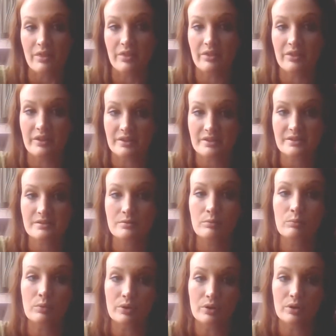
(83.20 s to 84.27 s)
This
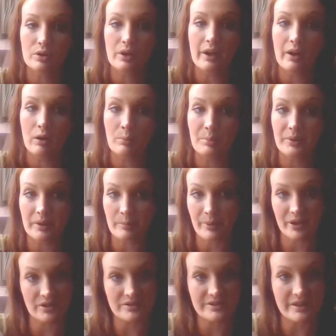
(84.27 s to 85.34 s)
will help get
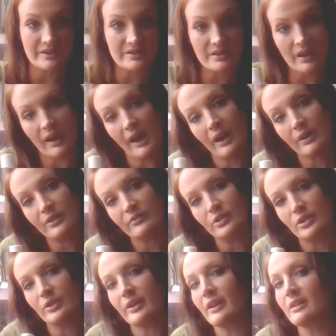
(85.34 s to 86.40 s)
parasites out of
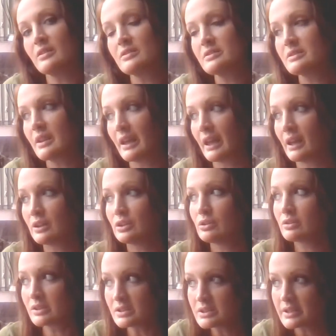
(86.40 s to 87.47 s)
your kids. And you
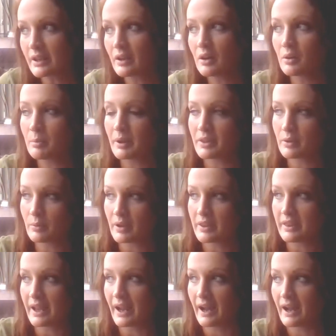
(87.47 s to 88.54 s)
can tell by the way
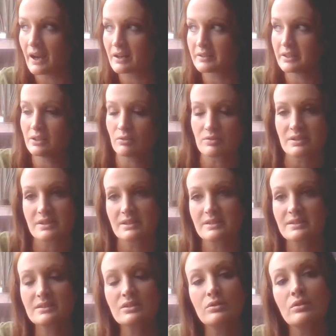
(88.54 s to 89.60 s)
they act. They don't sit
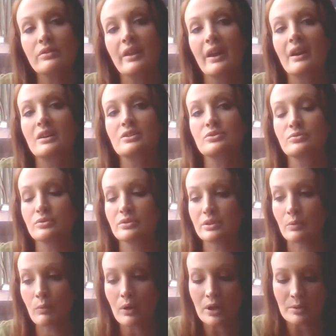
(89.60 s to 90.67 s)
still. They act really
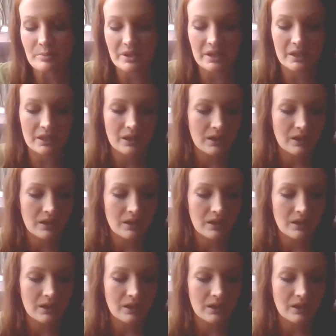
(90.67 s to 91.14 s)
wormy.